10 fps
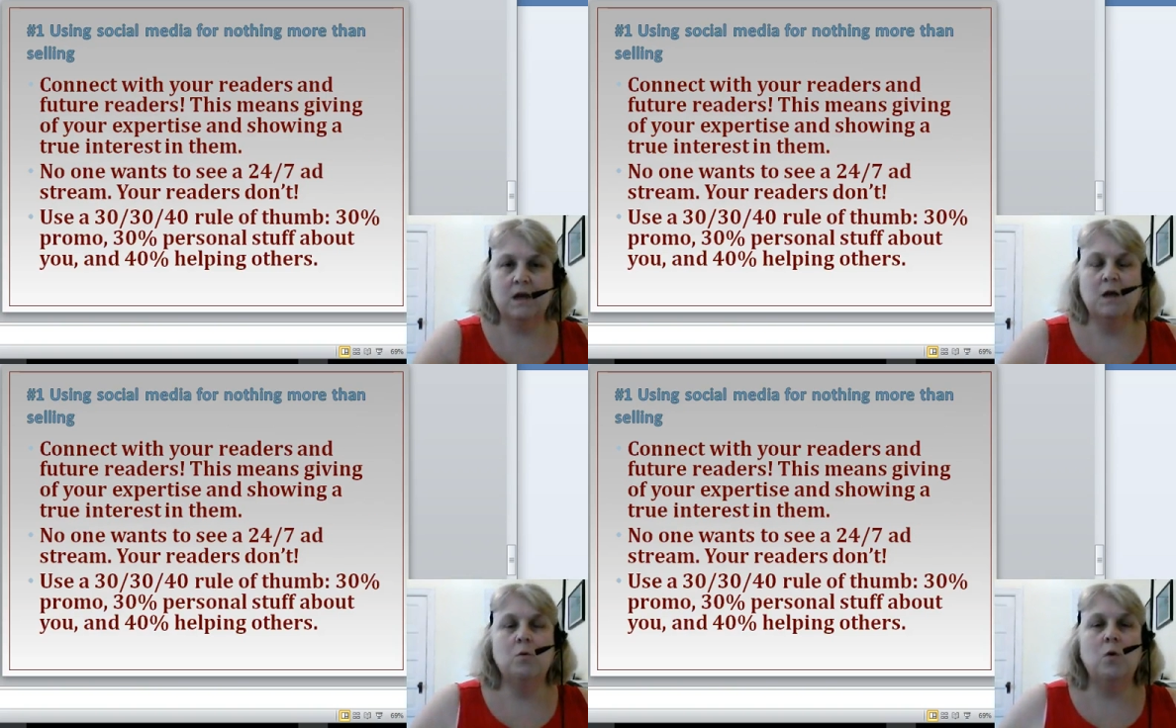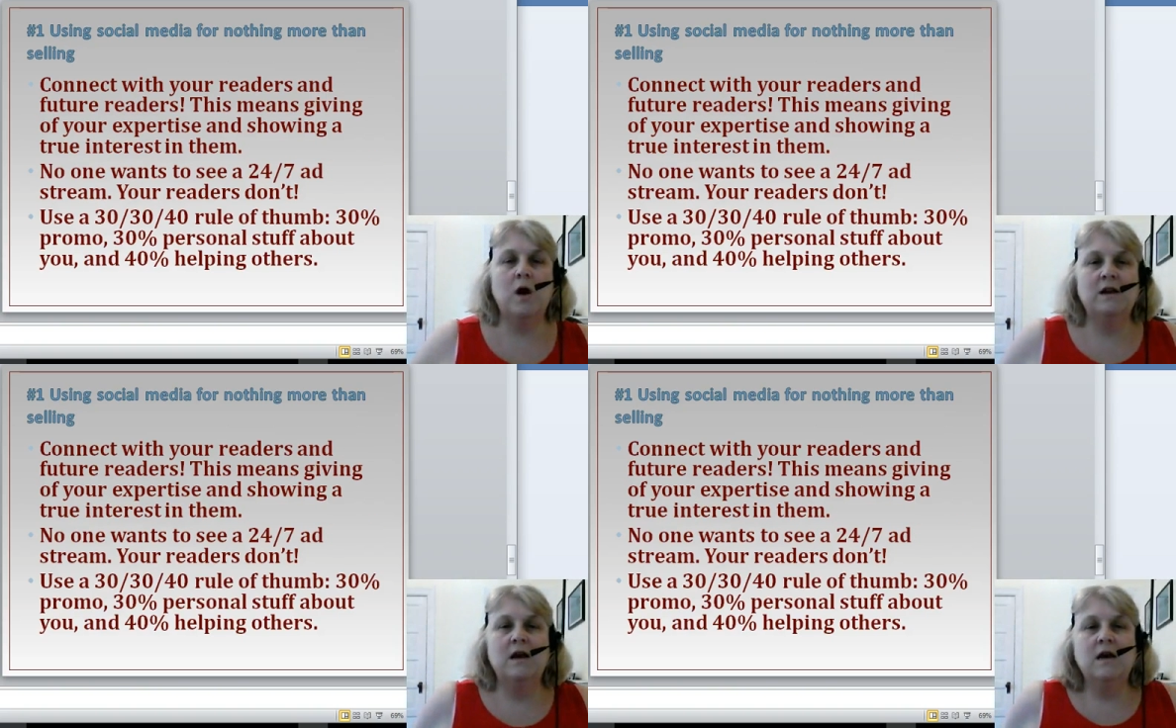Number
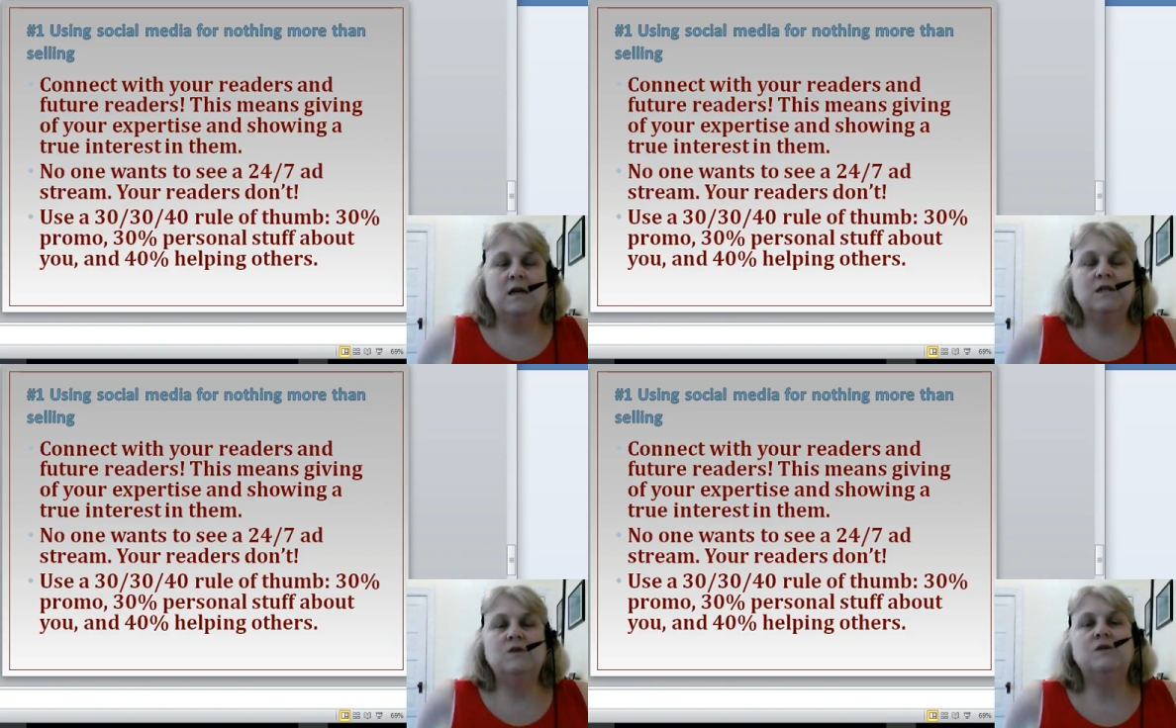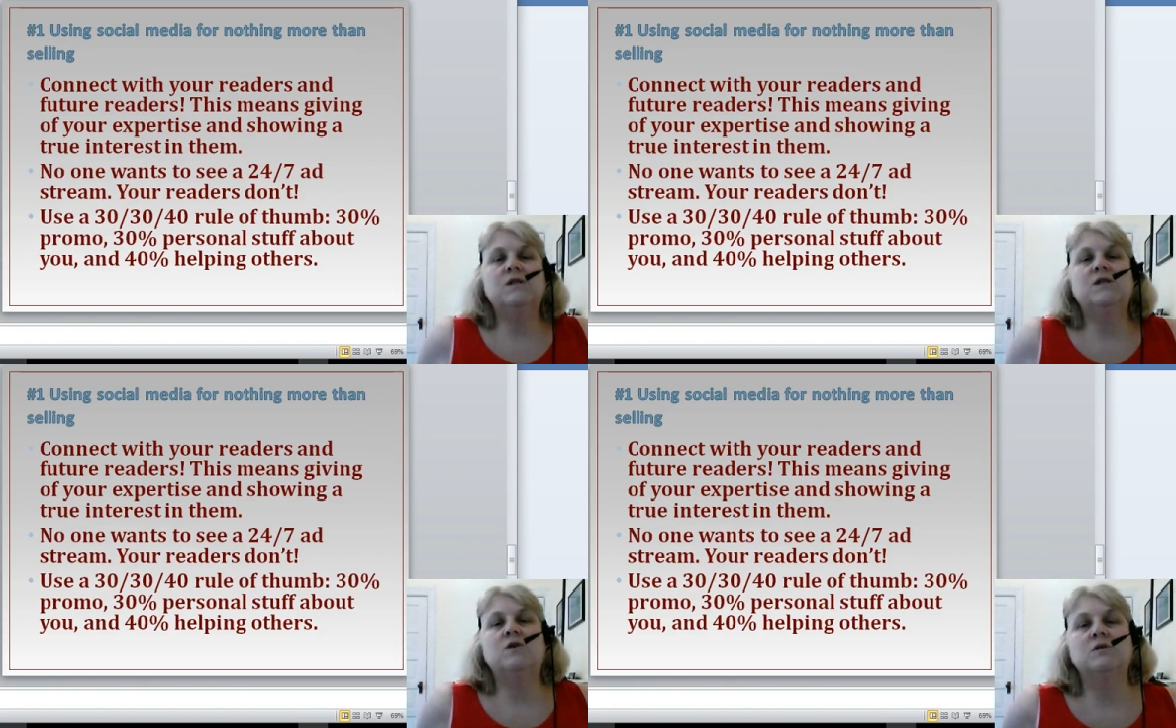1 is
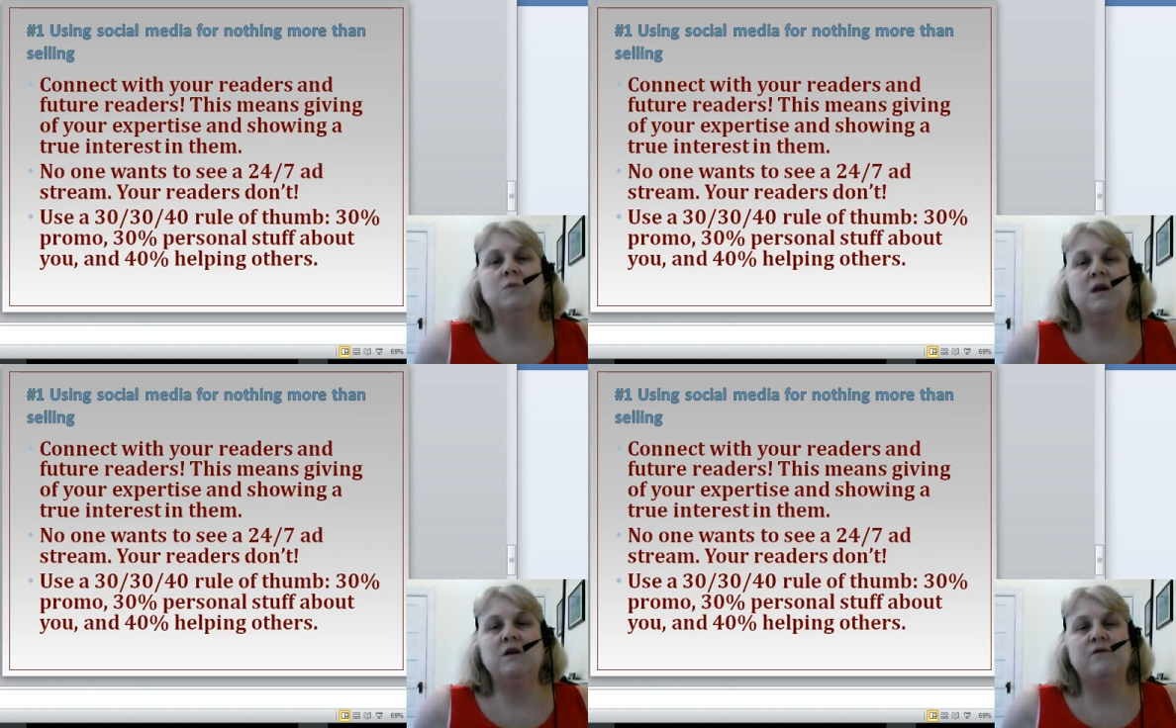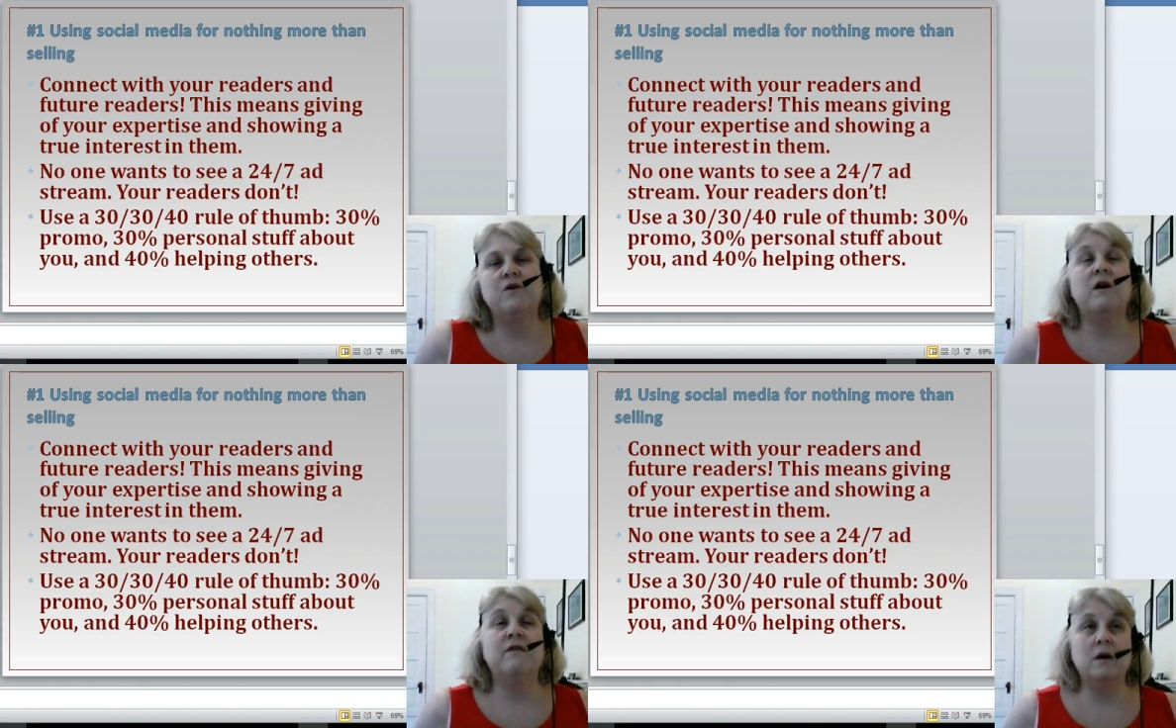using social media for
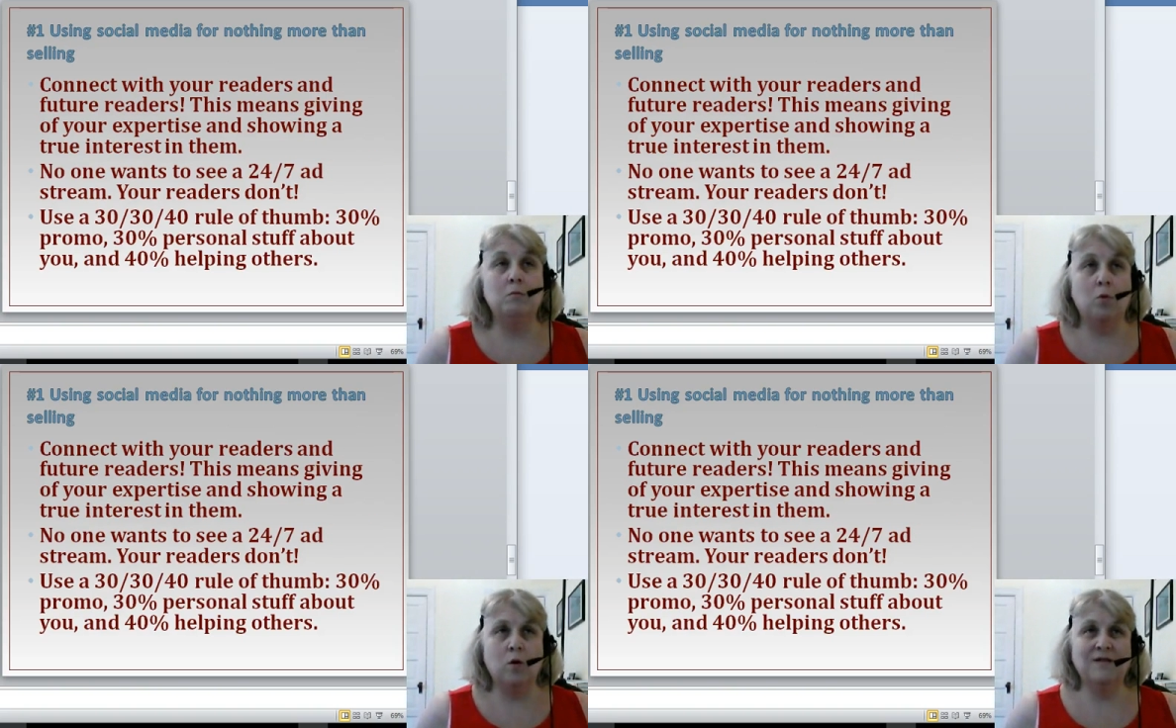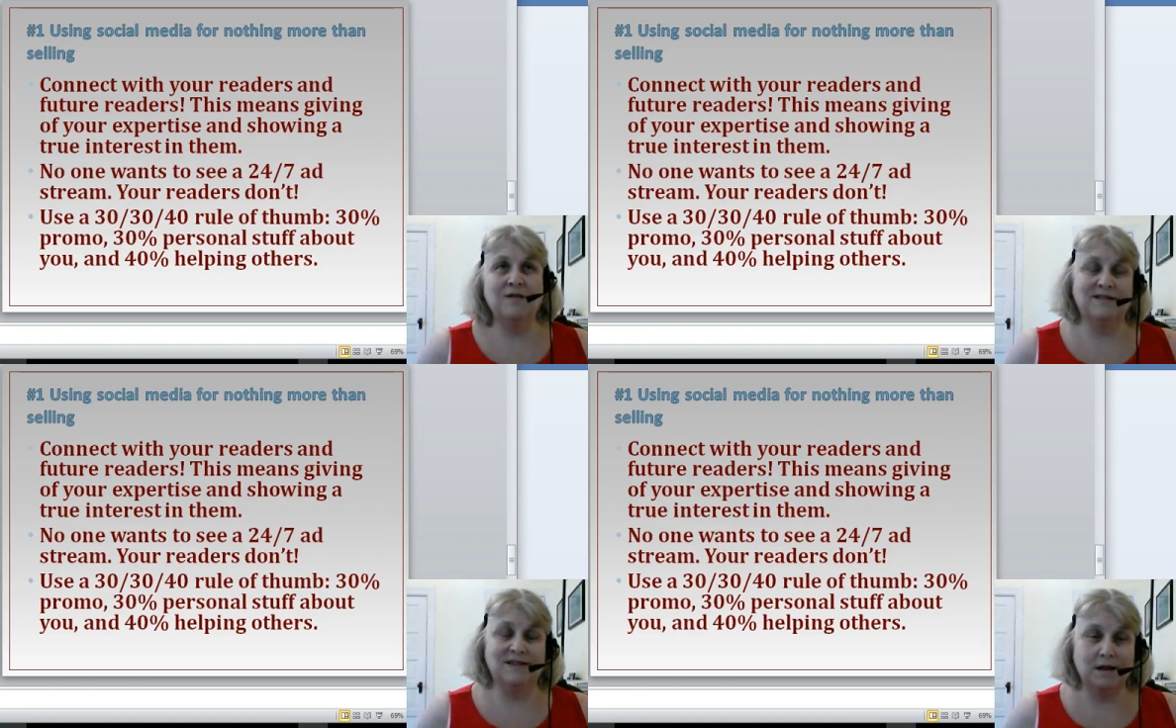nothing more
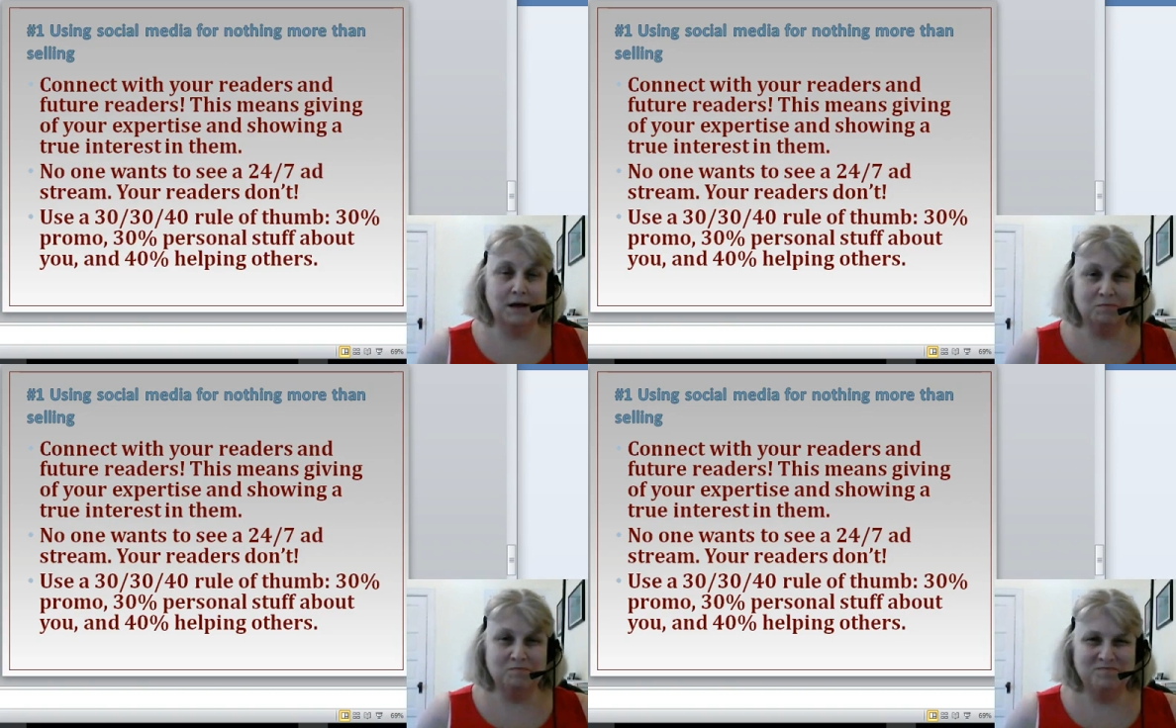than selling.